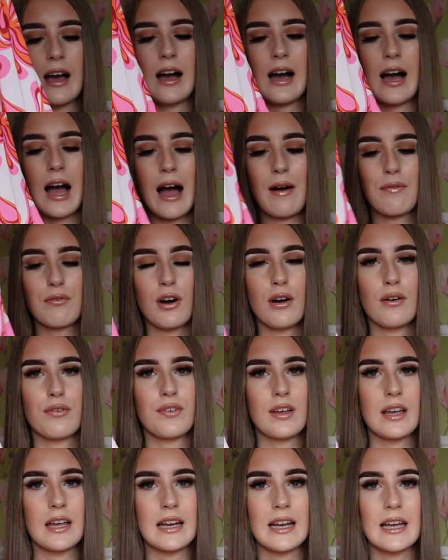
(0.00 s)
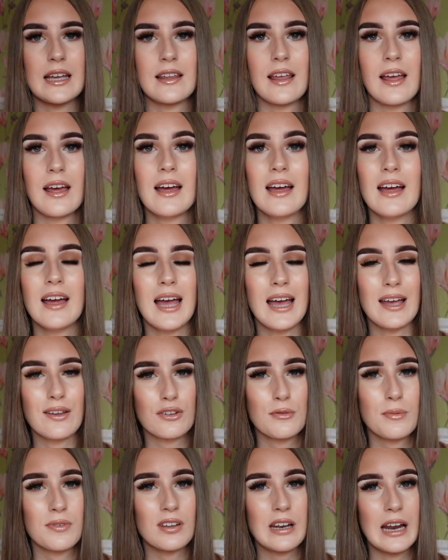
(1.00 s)
I have got a feeling it is
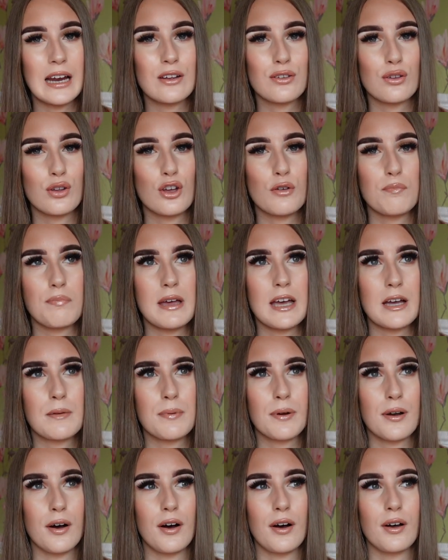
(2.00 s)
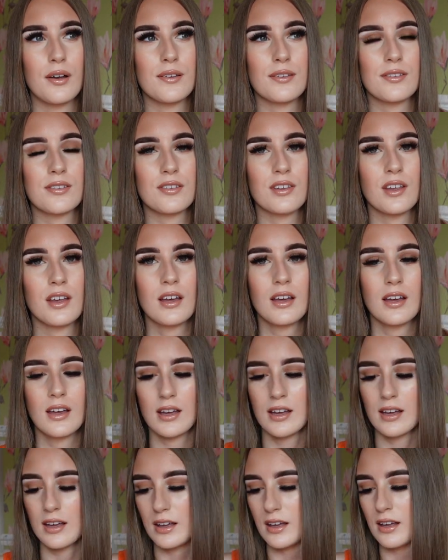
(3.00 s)
going to be slightly too big because
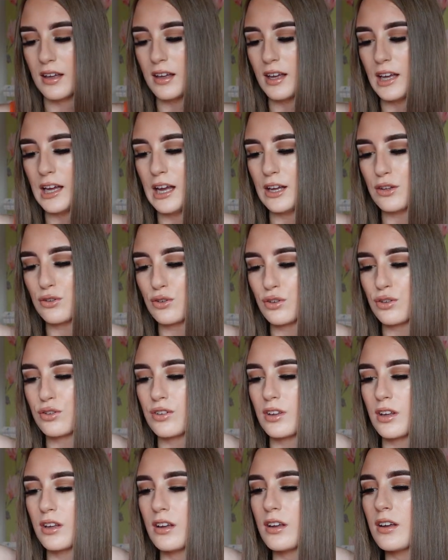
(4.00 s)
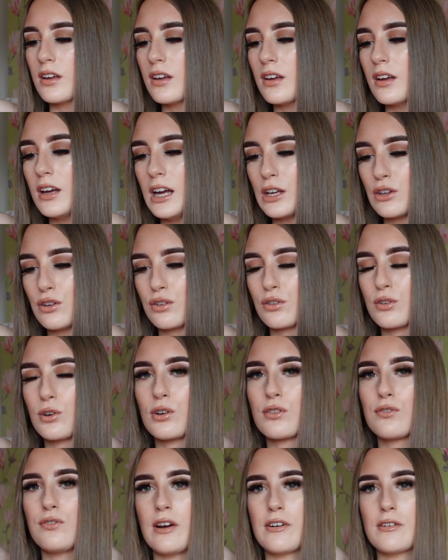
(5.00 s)
it just
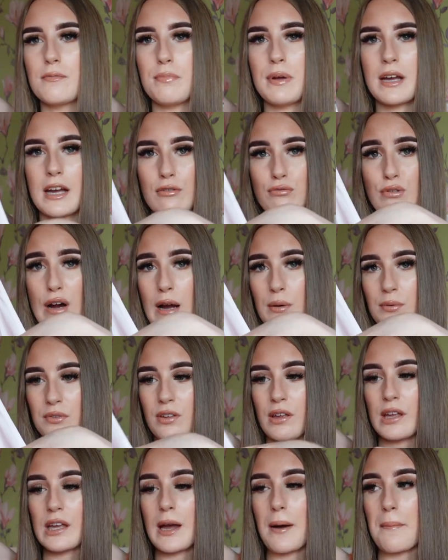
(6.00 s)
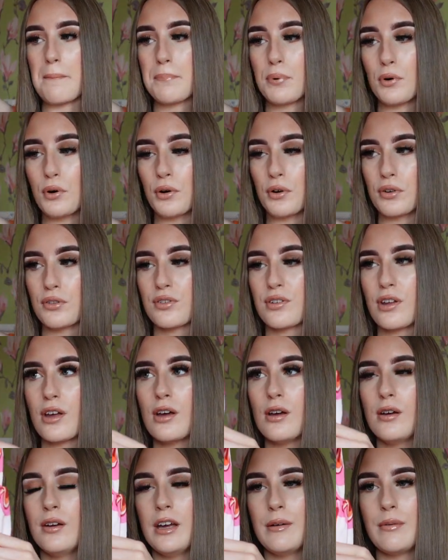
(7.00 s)
looks very big around here, but
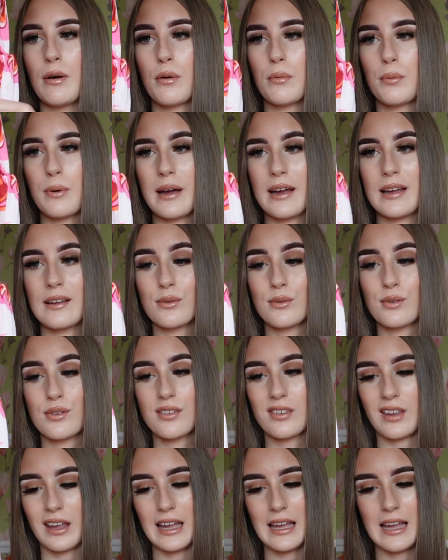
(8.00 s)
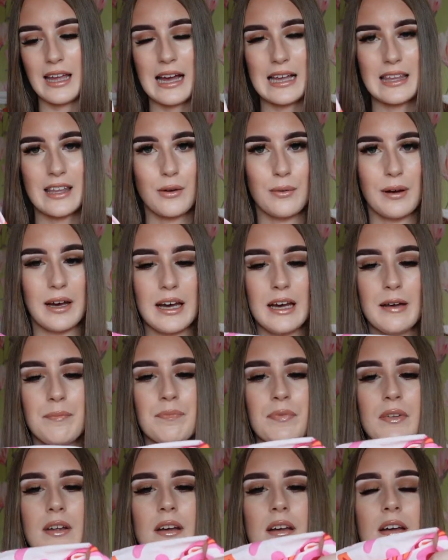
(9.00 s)
we'll wait and see anyway.
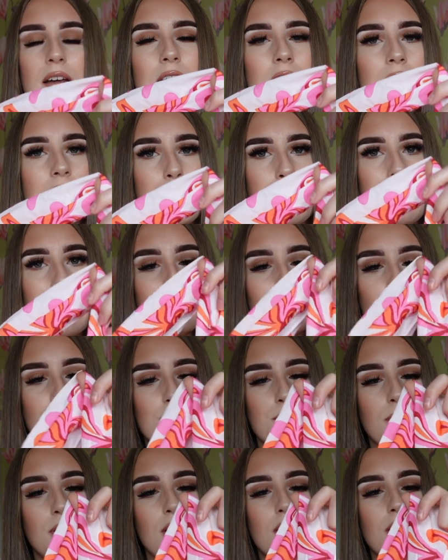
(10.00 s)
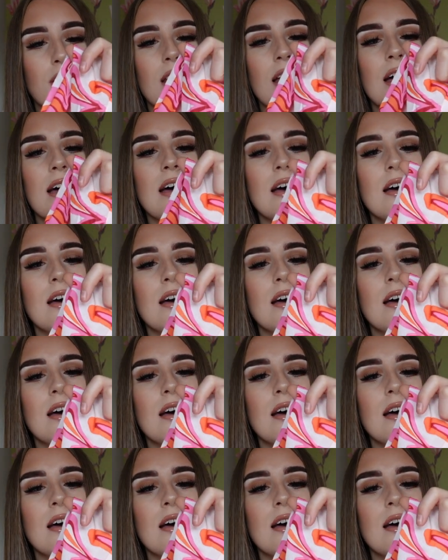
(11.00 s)
Yeah, but extra small.